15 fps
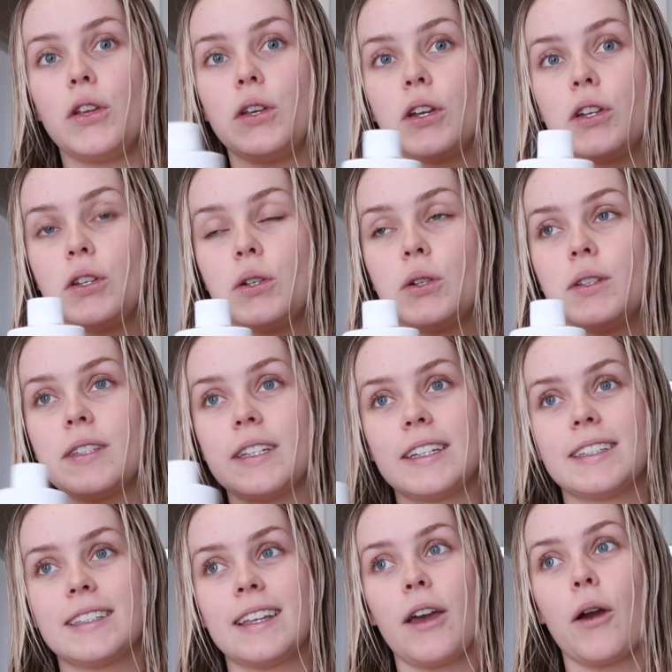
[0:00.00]
you can use
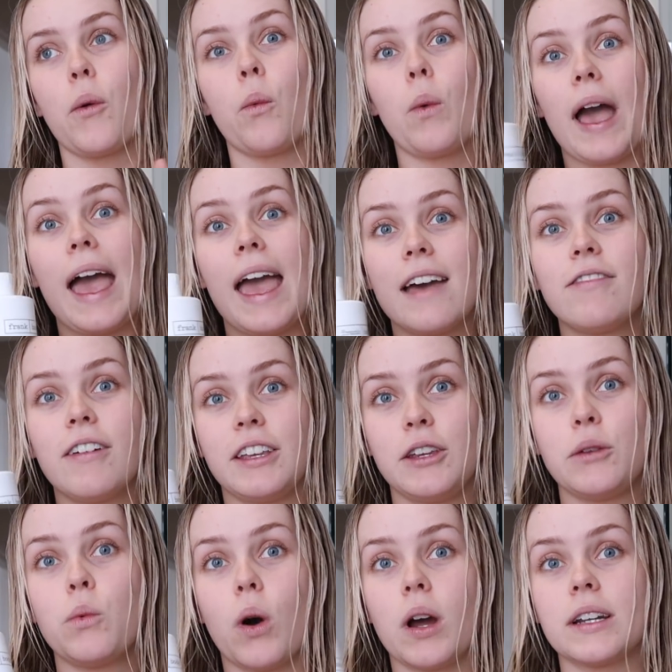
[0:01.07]
this wherever
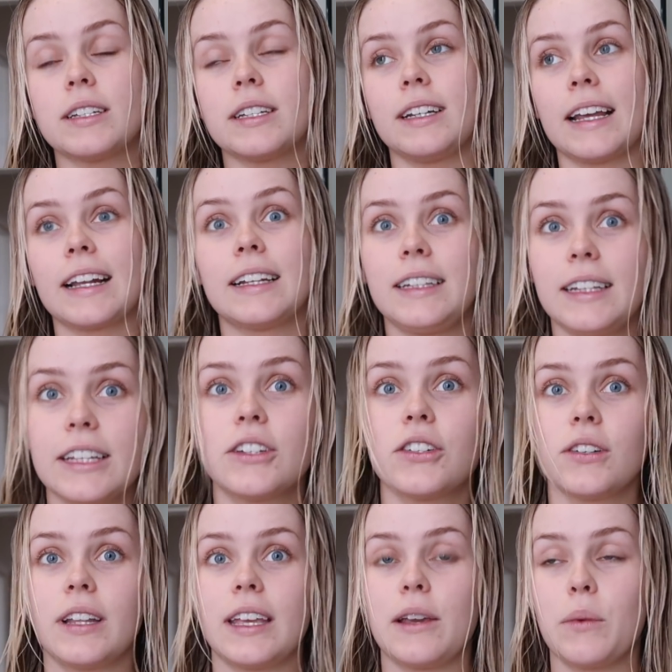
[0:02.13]
you want, like
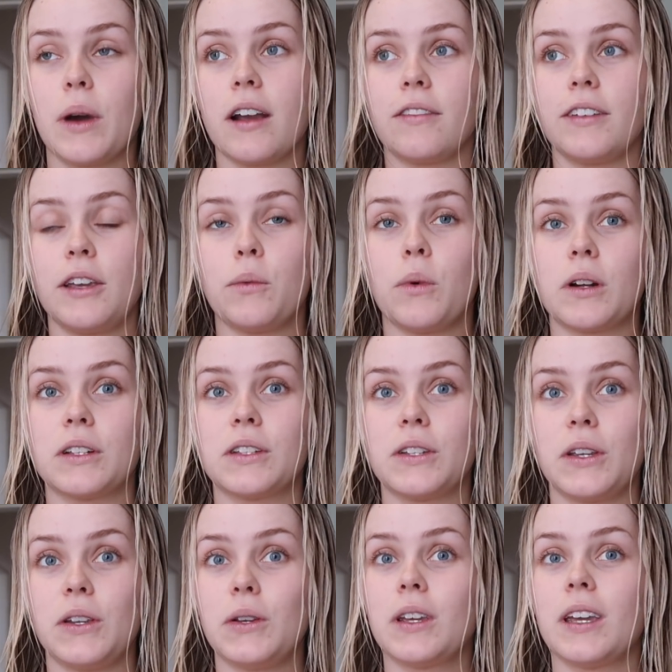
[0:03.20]
literally wherever you want. So
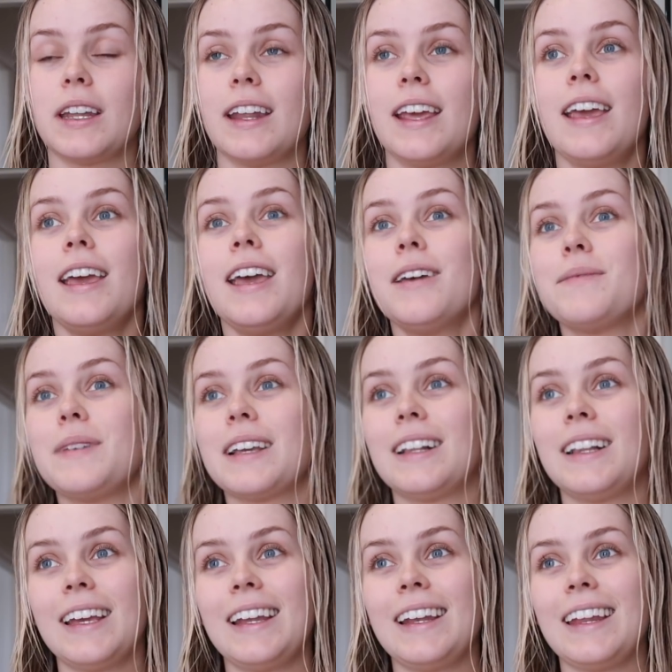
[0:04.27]
you can be
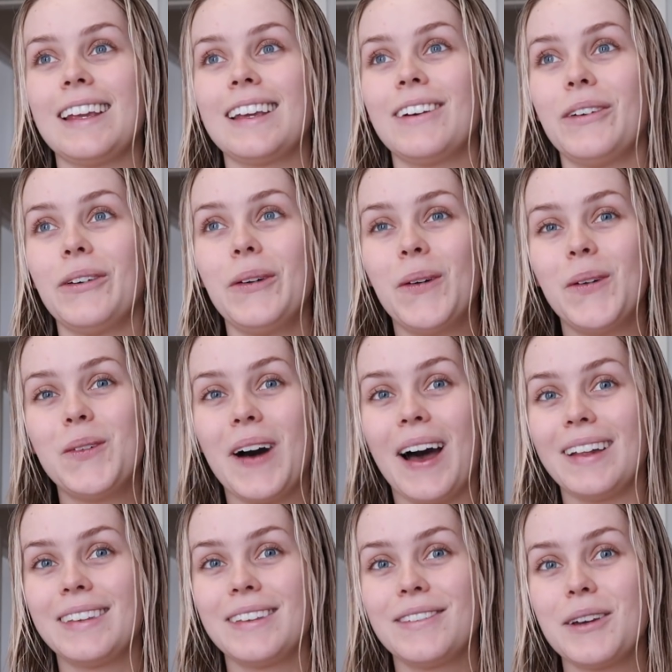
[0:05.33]
cleaning all
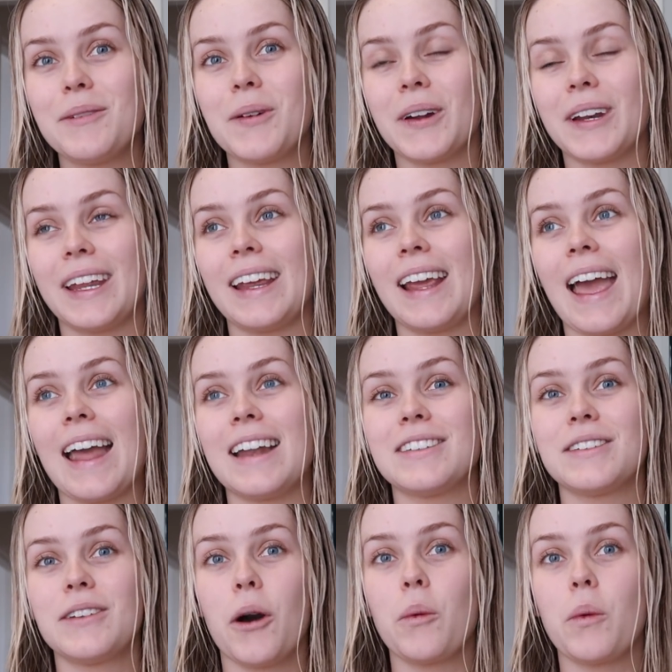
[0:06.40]
parts of your body
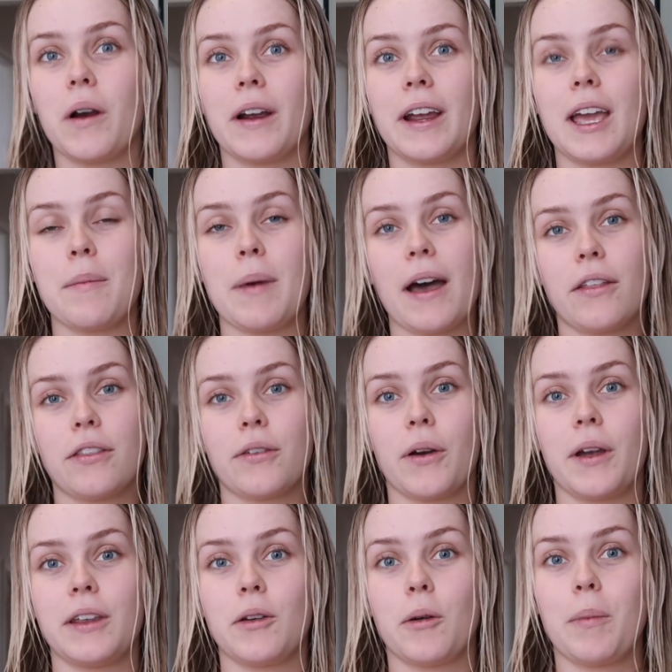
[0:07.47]
and not worry about
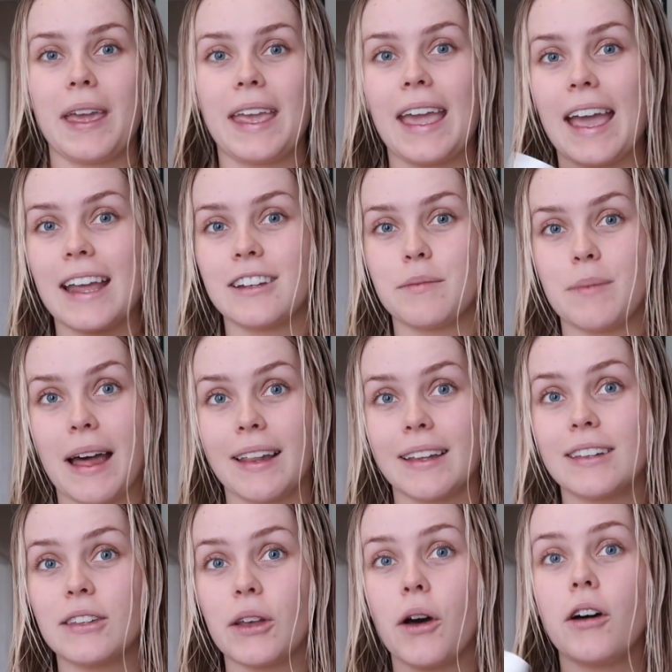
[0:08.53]
throwing your pH
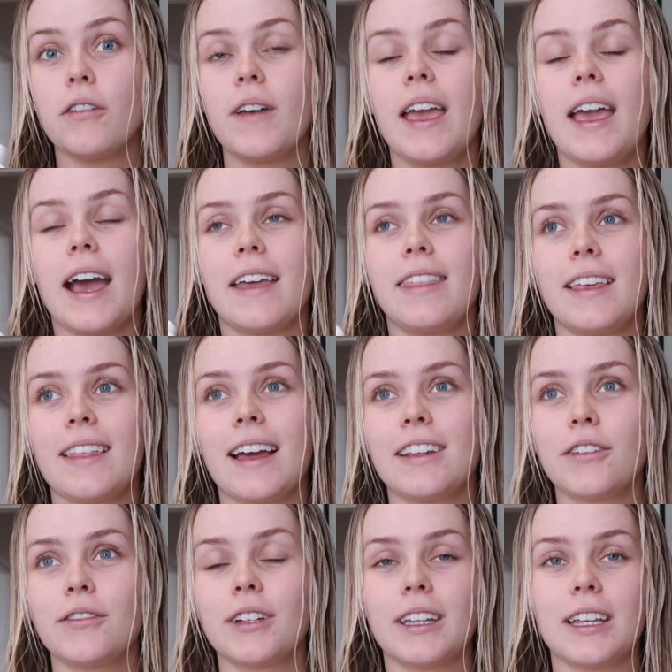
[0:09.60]
balance off. I think
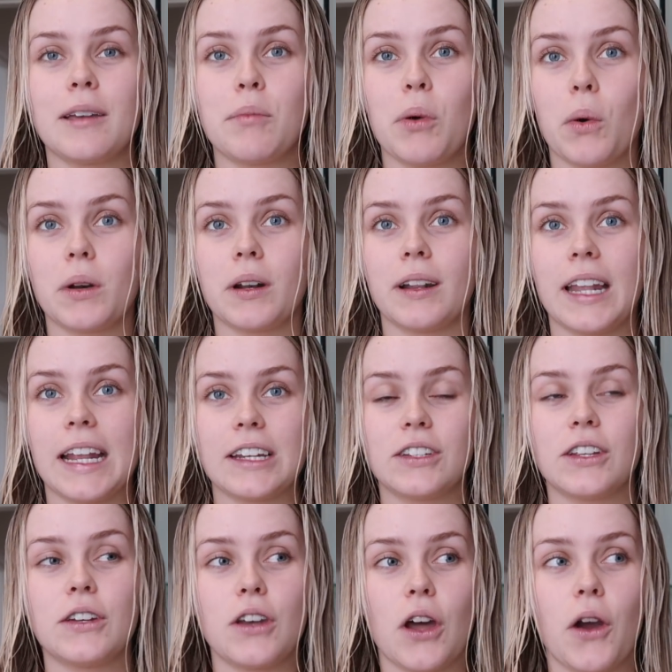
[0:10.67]
that's a really important thing
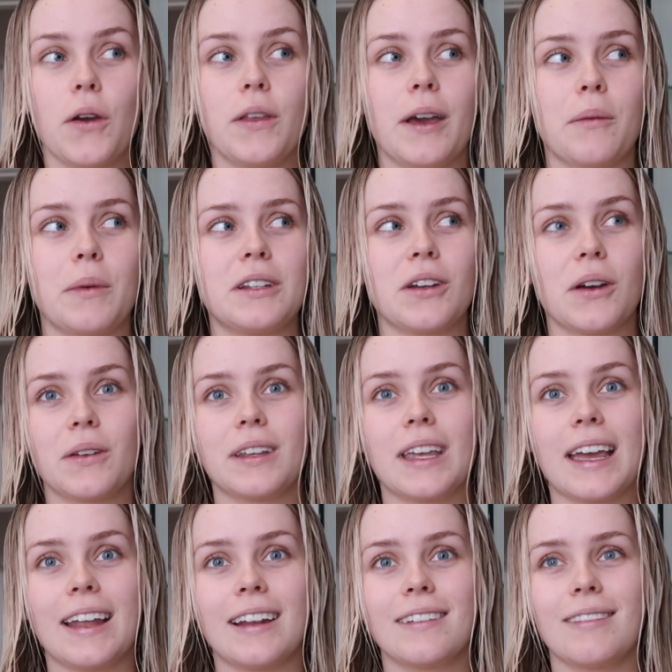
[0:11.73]
to know that we don't
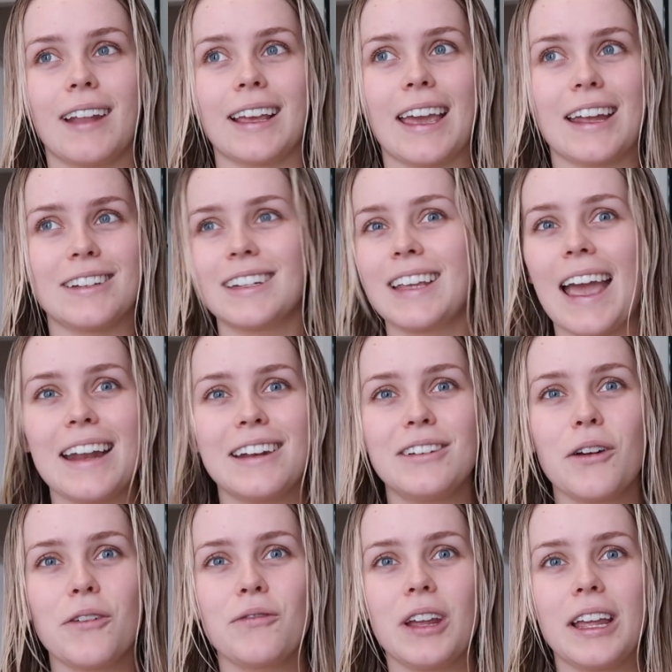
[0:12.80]
get like educated
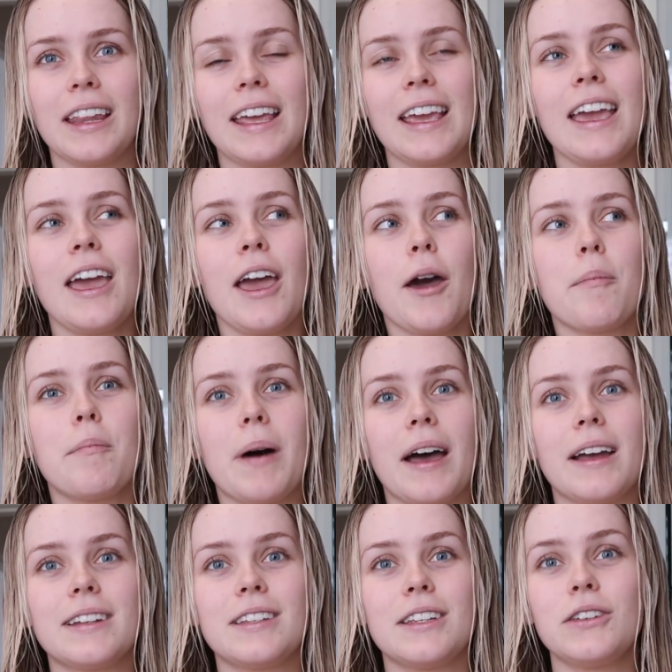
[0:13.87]
on really,
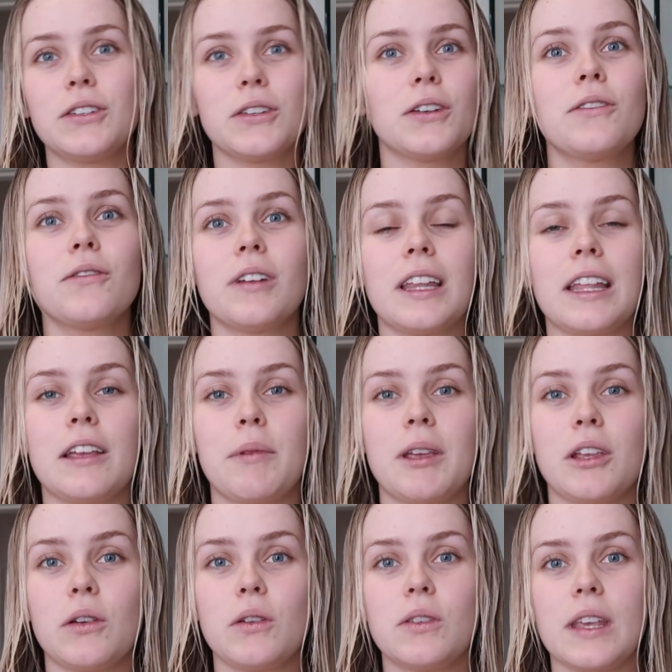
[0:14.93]
but you shouldn't really be
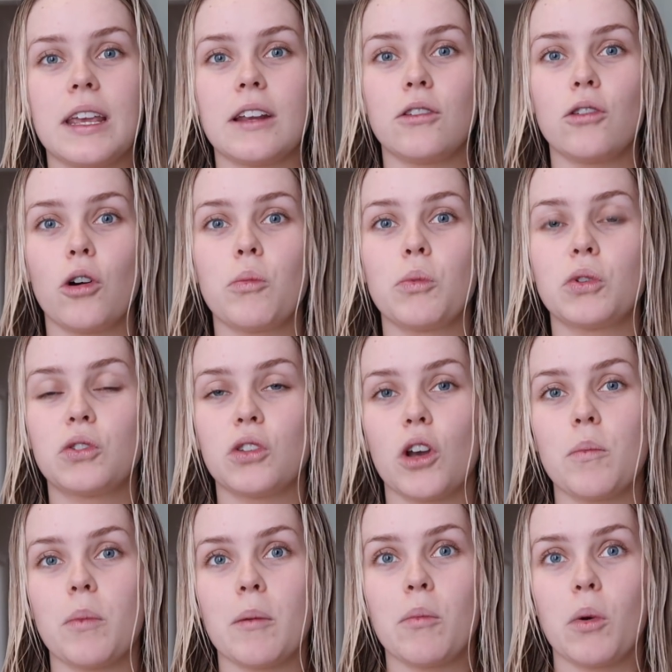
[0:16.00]
using normal
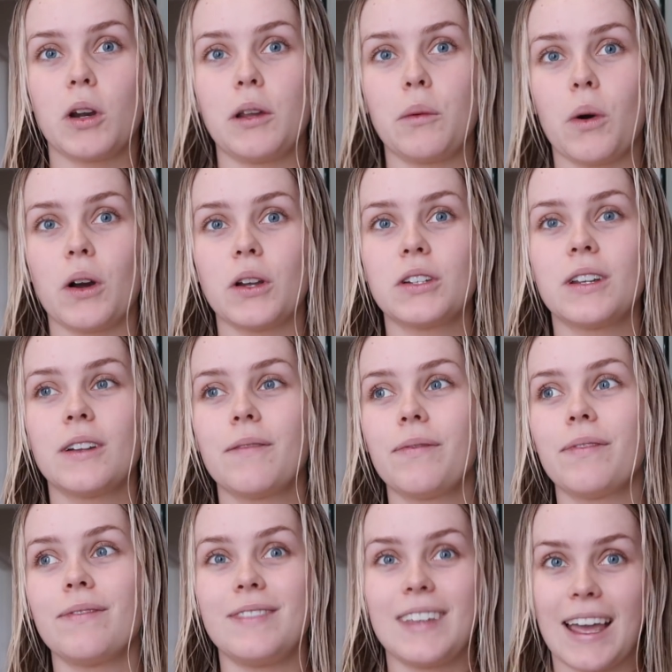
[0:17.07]
soap and body wash
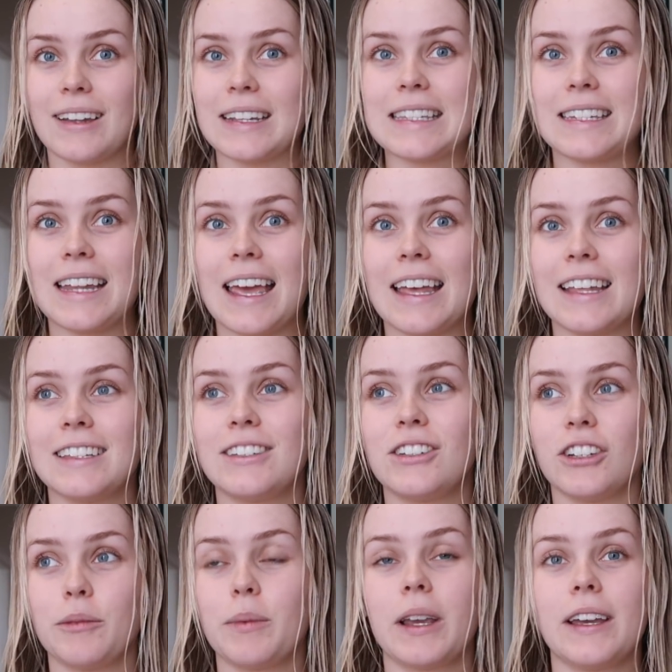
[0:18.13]
downstairs
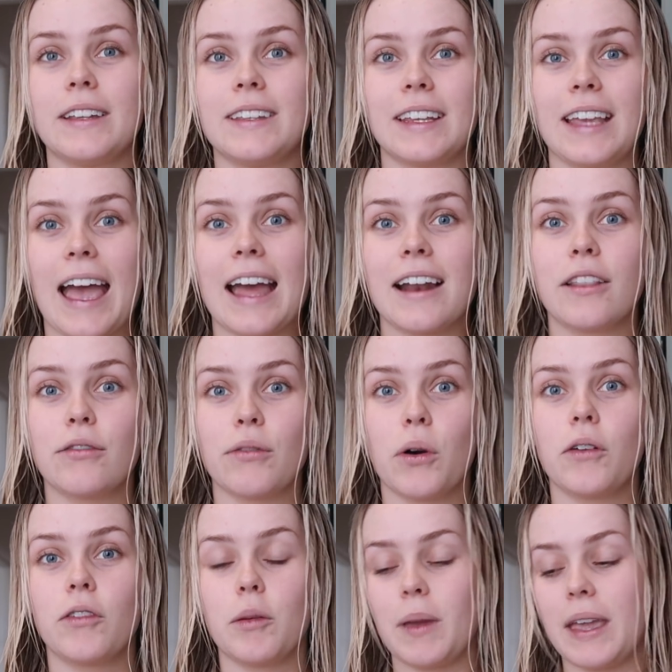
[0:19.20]
just because it can throw
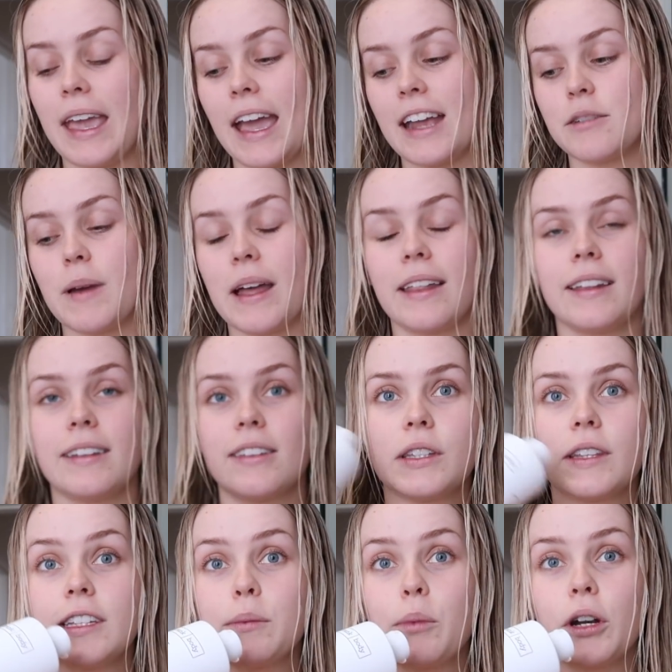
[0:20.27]
off your pH balance. So
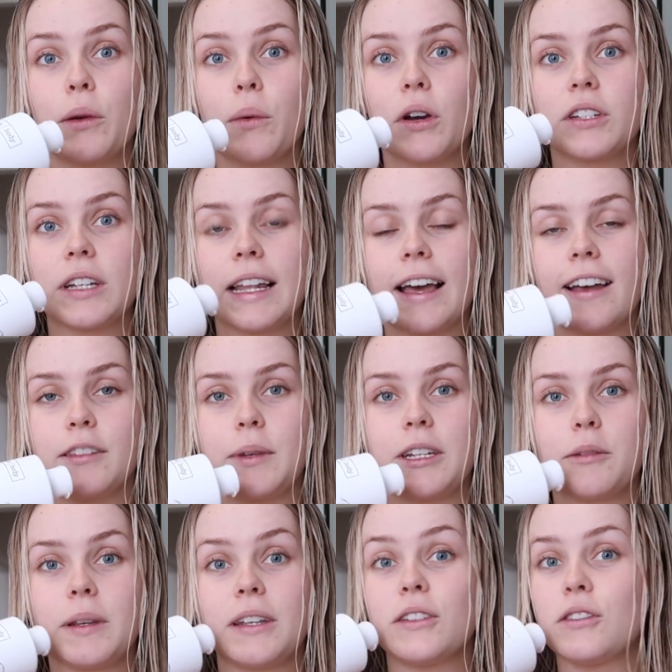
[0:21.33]
this body wash allows me
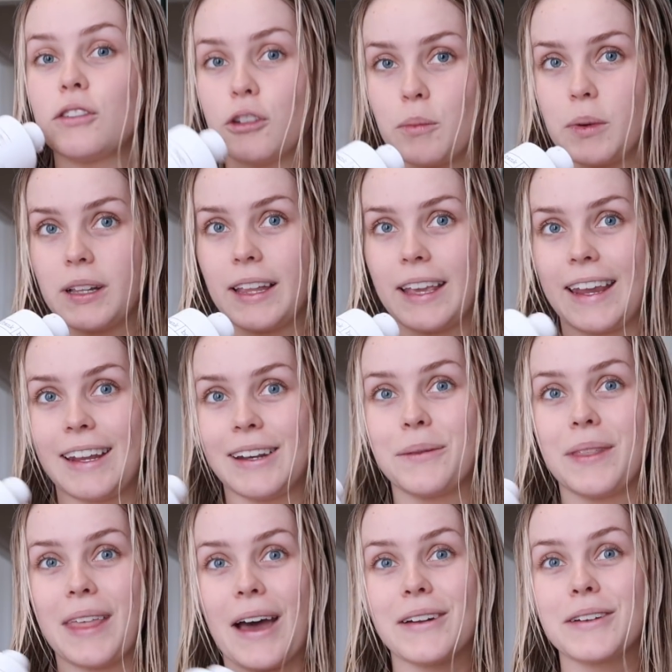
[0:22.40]
to be super clean
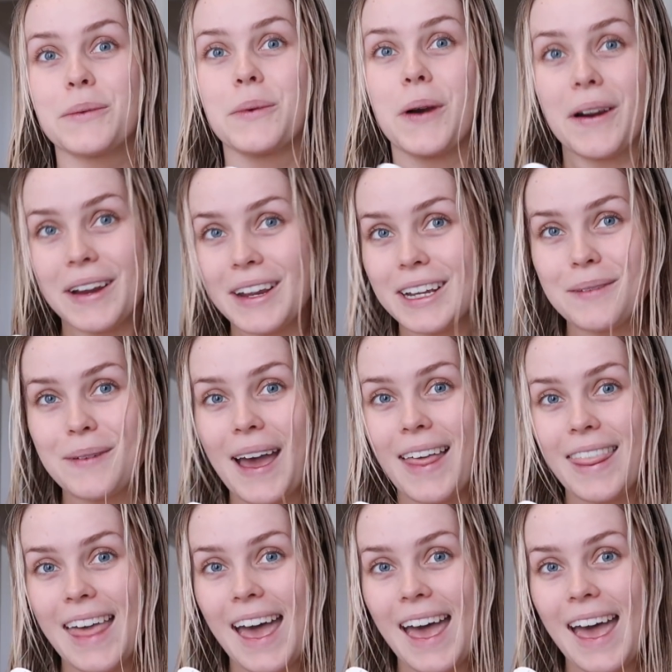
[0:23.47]
without worrying about